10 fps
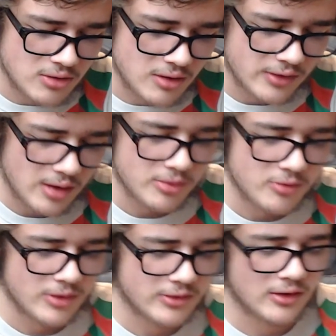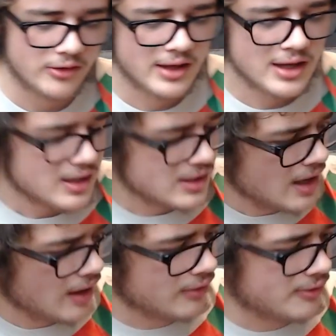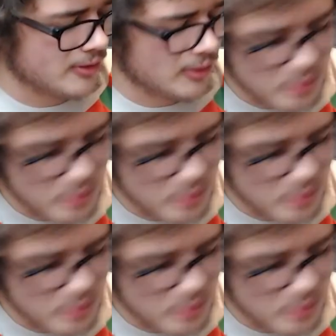as I improve my skills. Yeah, so